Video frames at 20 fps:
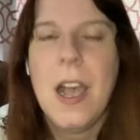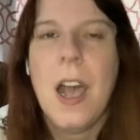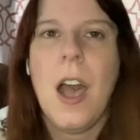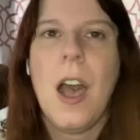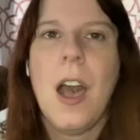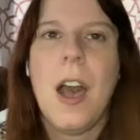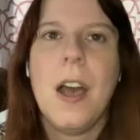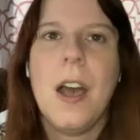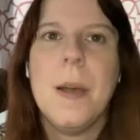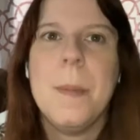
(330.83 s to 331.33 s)

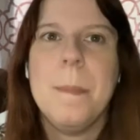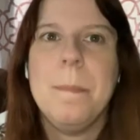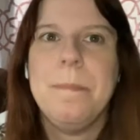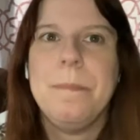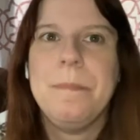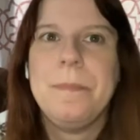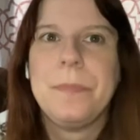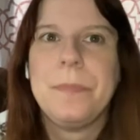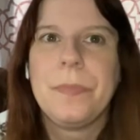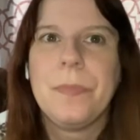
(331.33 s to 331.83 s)

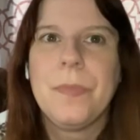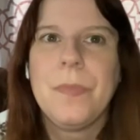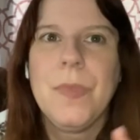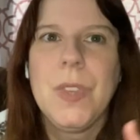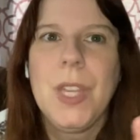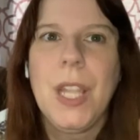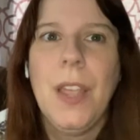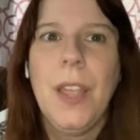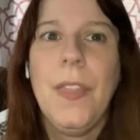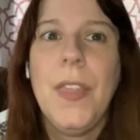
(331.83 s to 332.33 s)

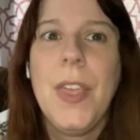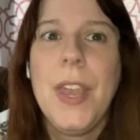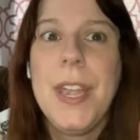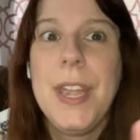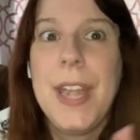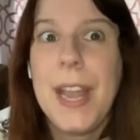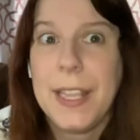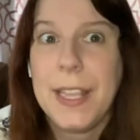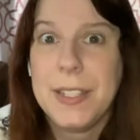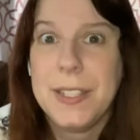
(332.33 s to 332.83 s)
The
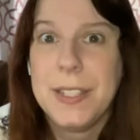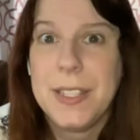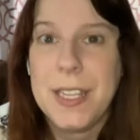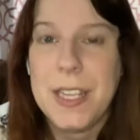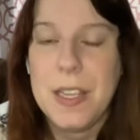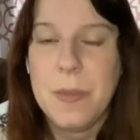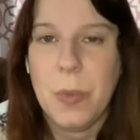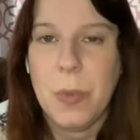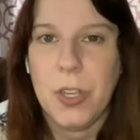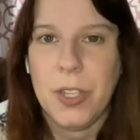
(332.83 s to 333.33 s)
next
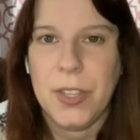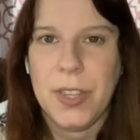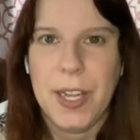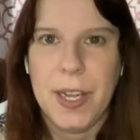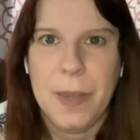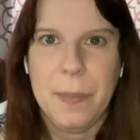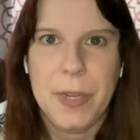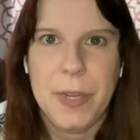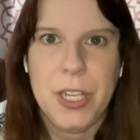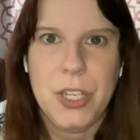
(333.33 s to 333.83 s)
ebook that
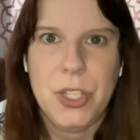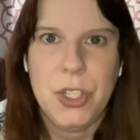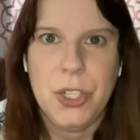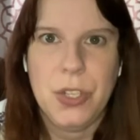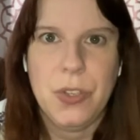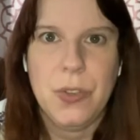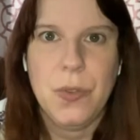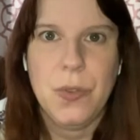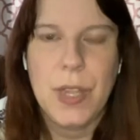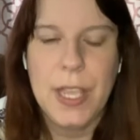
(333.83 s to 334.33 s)
I'm going to
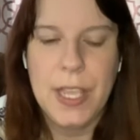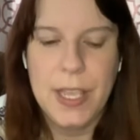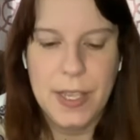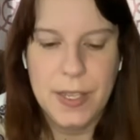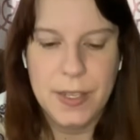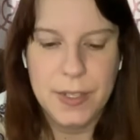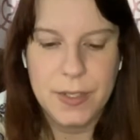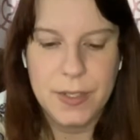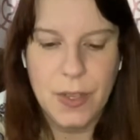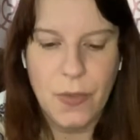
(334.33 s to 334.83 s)
do
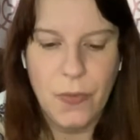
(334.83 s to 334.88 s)
is